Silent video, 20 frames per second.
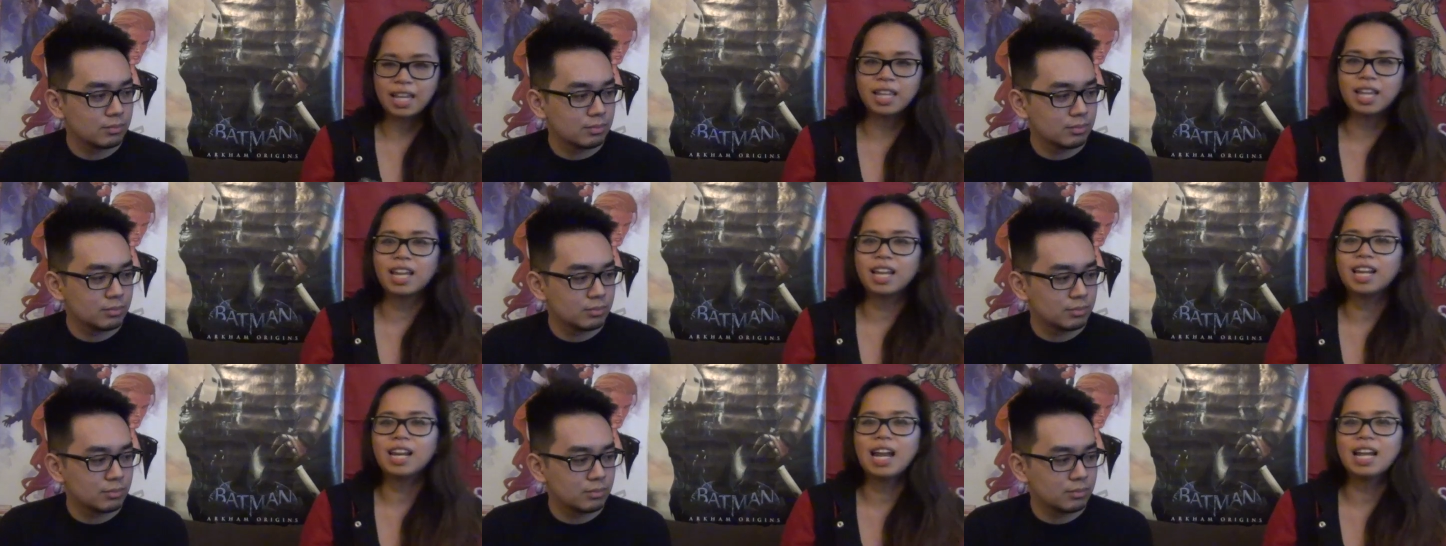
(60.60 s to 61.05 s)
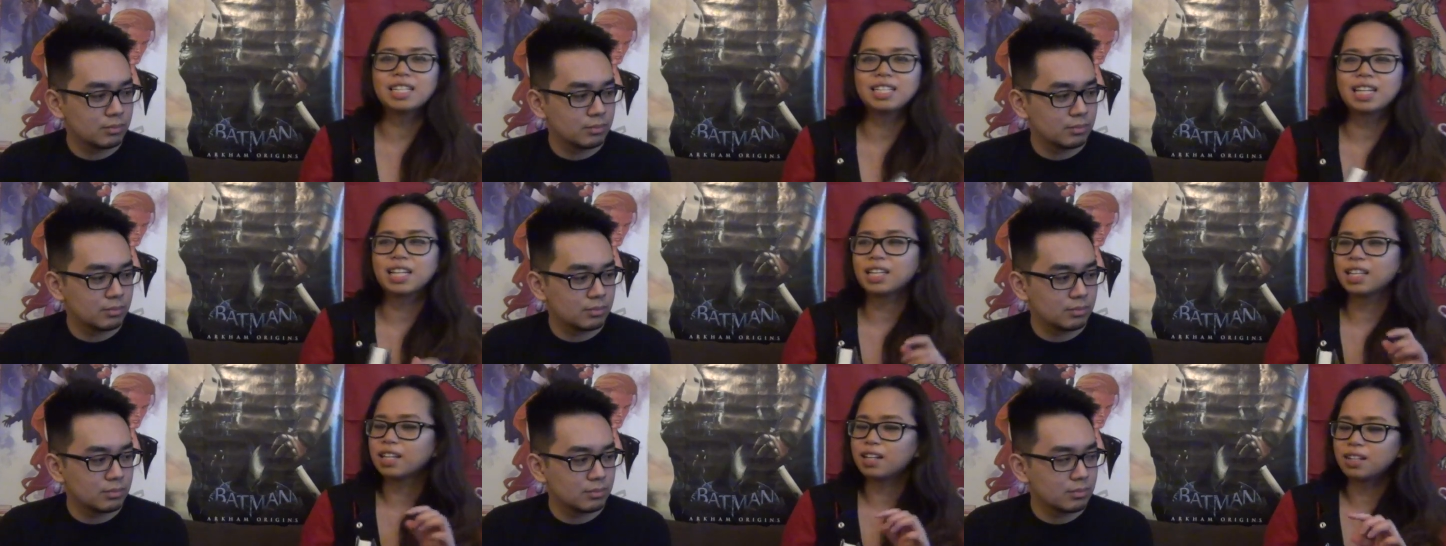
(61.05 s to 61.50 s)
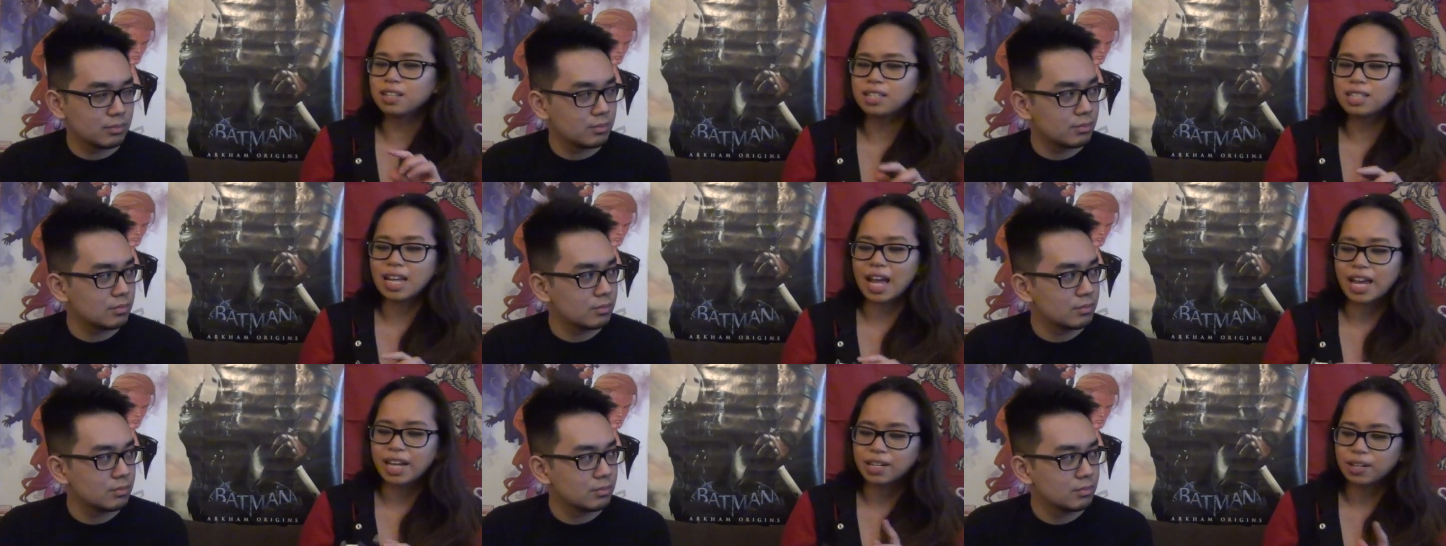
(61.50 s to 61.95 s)
Speaker 1: and then it has like little
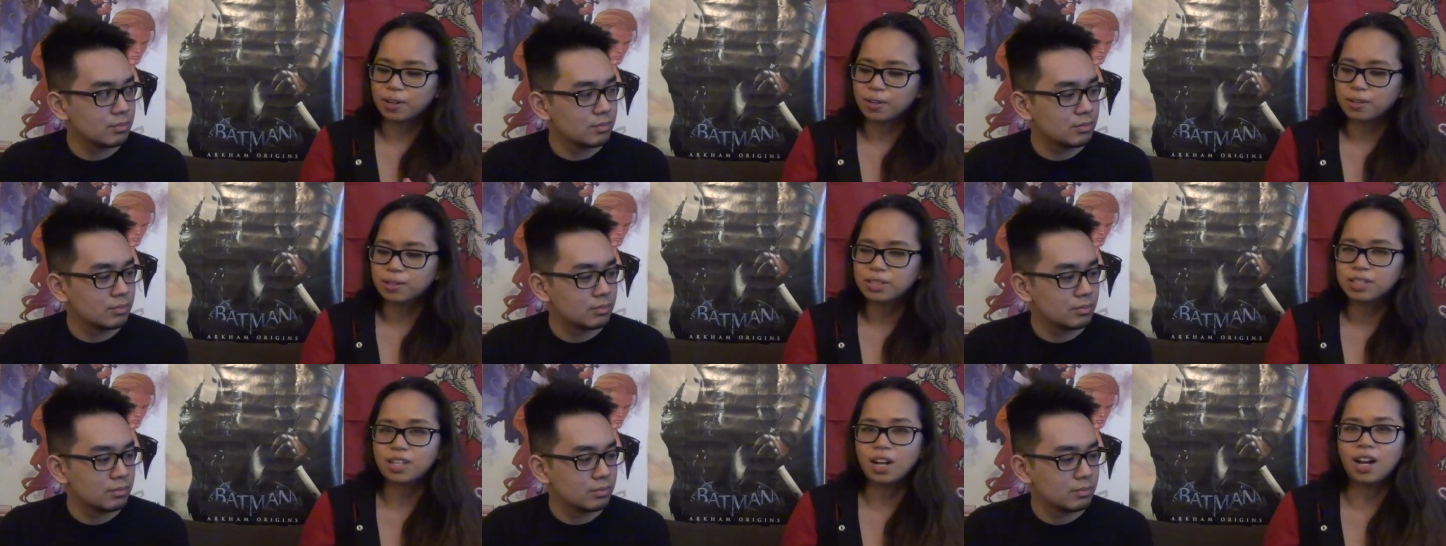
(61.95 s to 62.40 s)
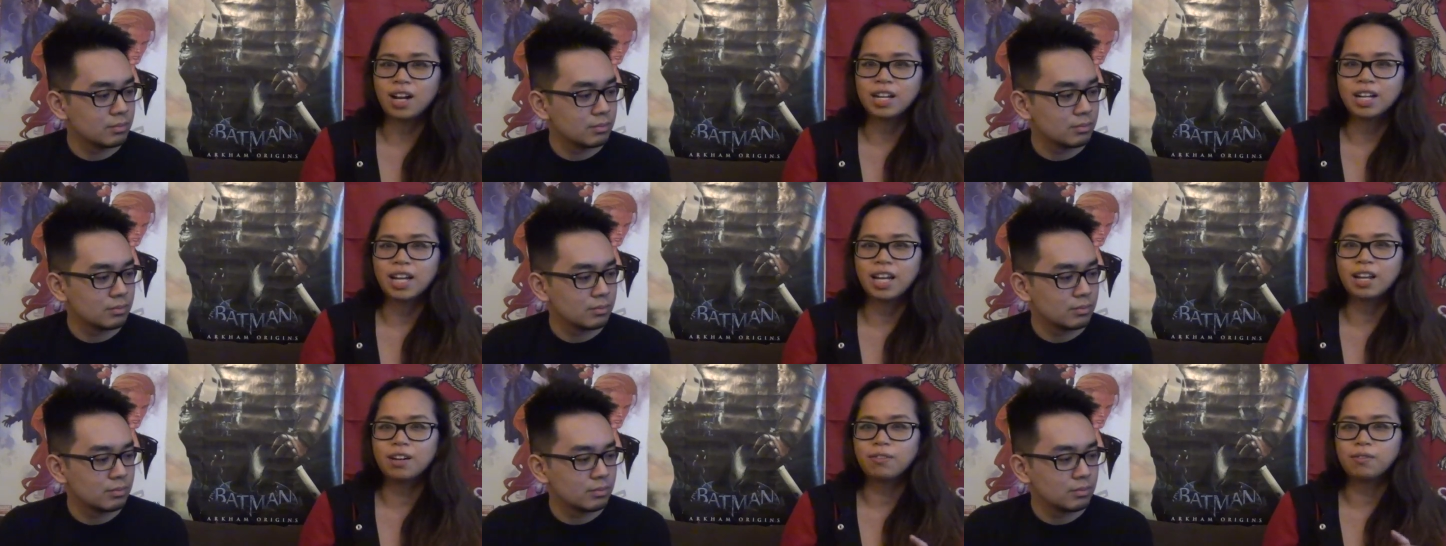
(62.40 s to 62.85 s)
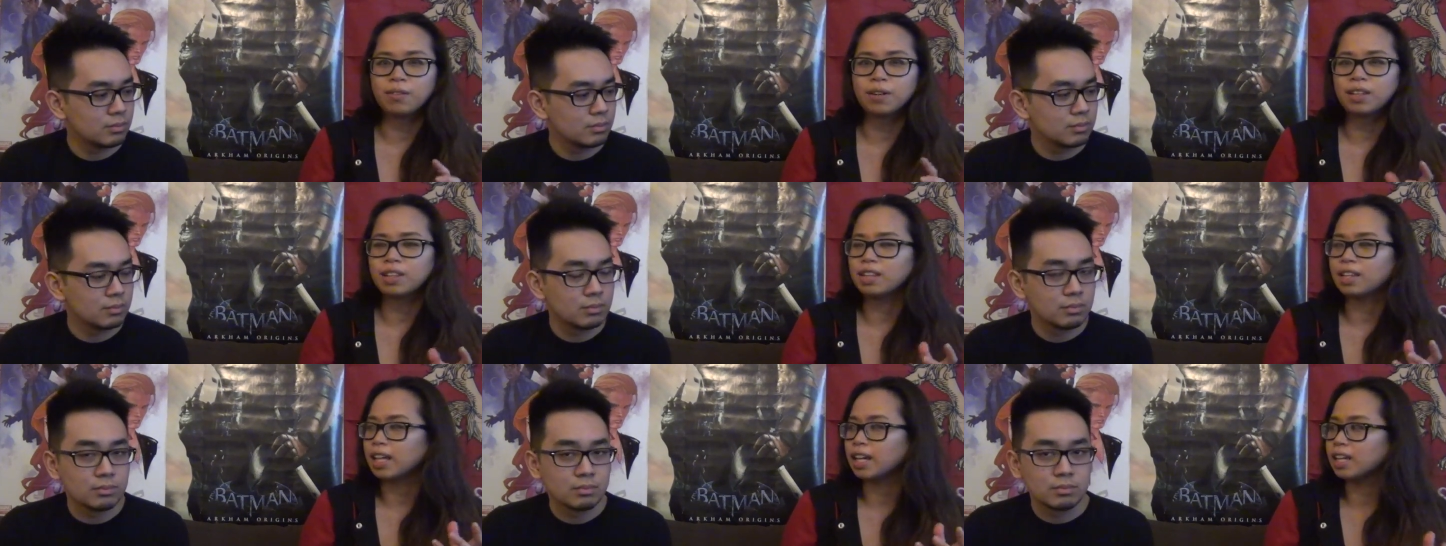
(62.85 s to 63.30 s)
side notes on it
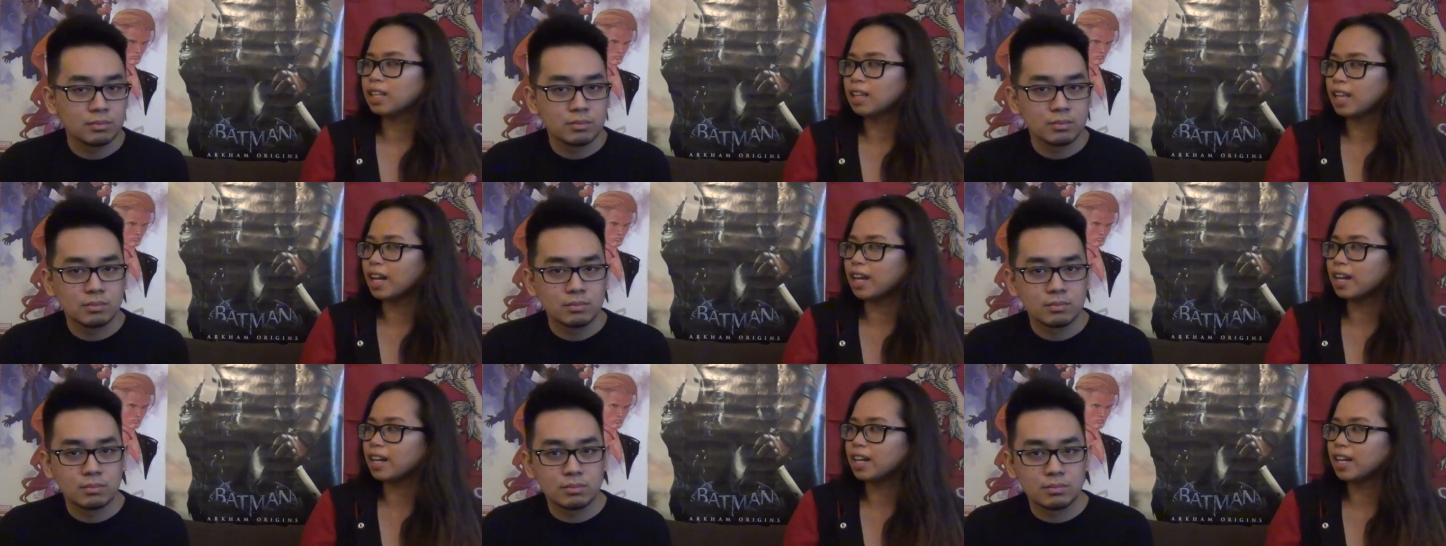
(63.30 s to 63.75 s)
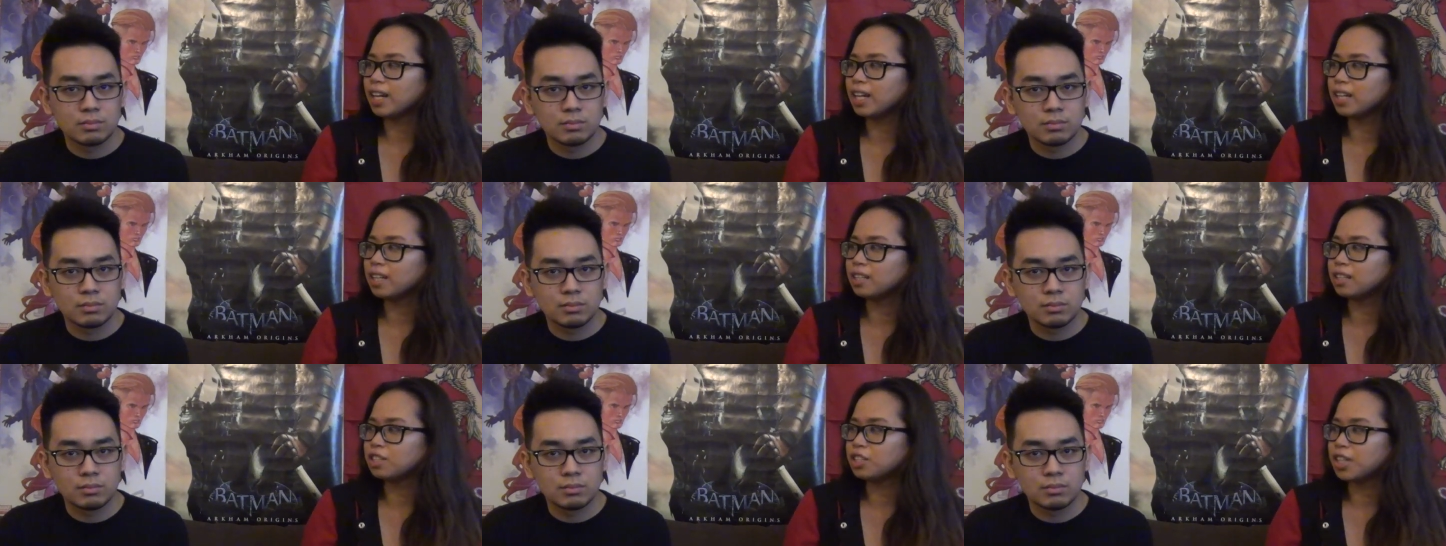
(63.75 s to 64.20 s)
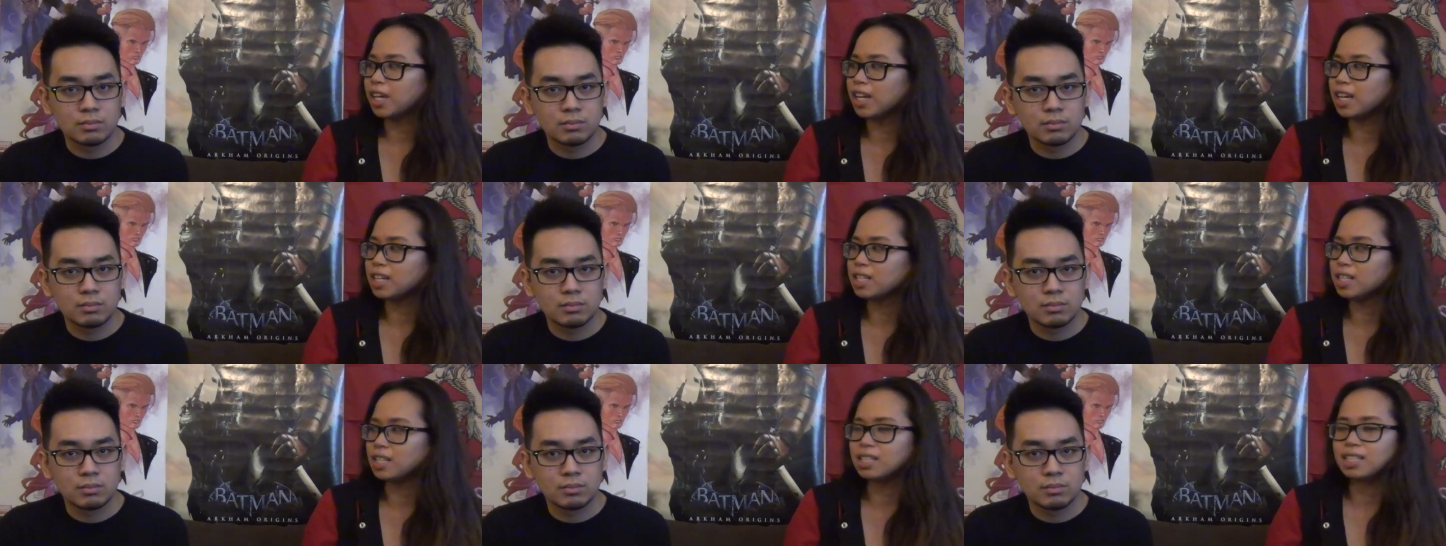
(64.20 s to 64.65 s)
with like Clary and
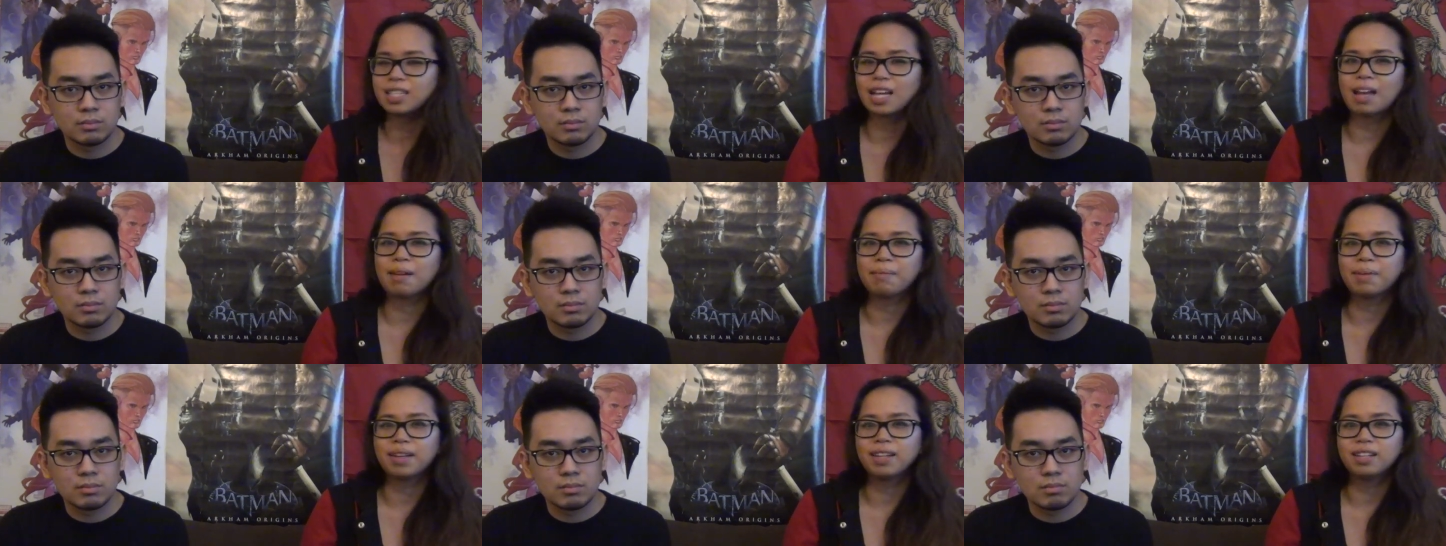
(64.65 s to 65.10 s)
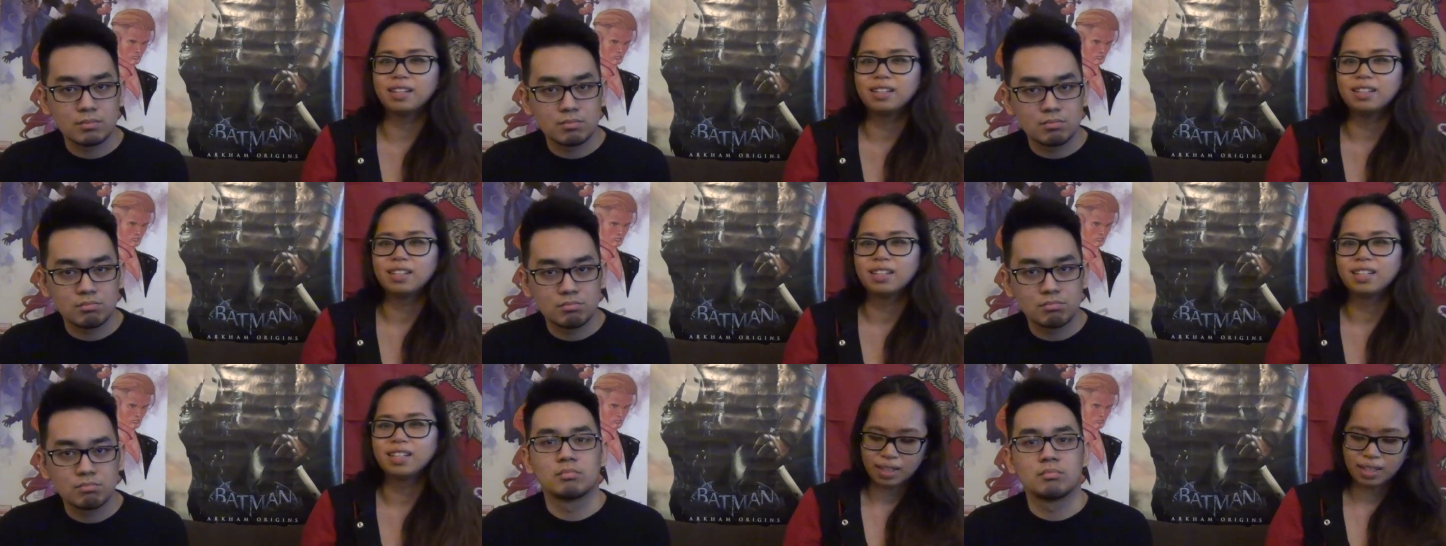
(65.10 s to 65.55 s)
Jace and Simon.